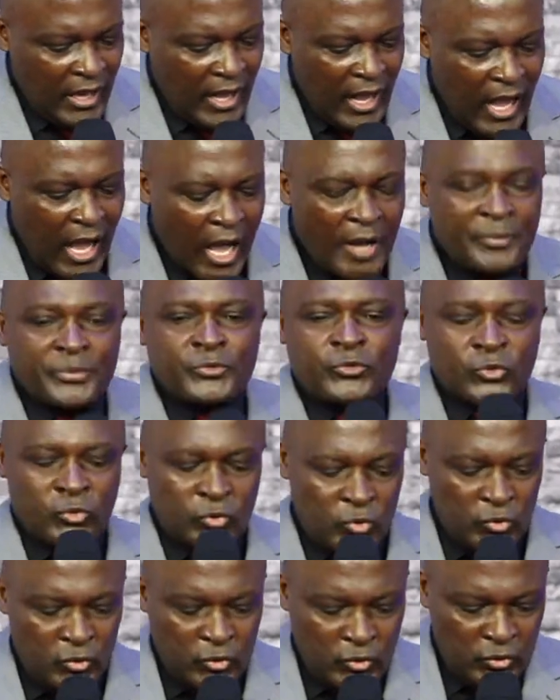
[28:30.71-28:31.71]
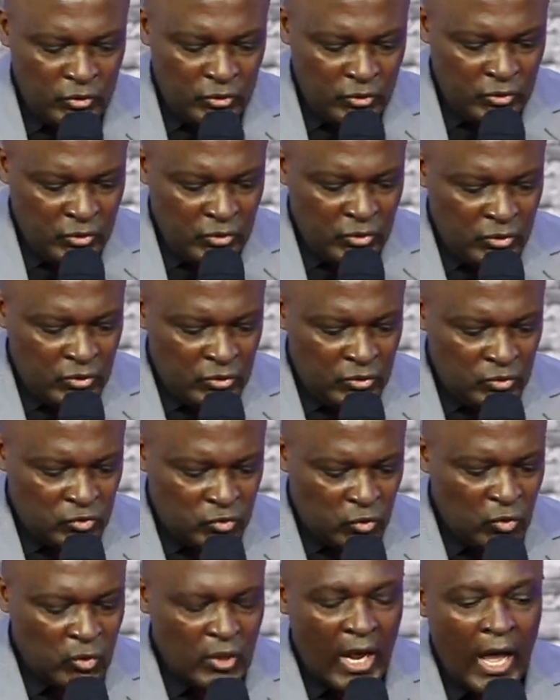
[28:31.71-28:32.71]
up to,
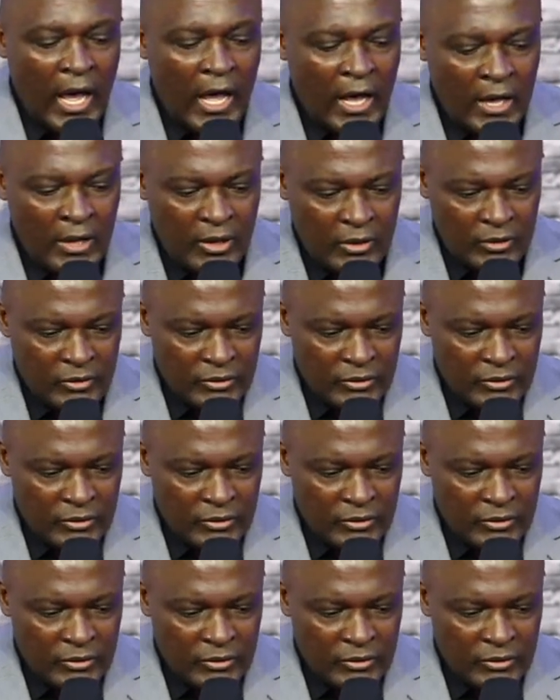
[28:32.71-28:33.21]
to now.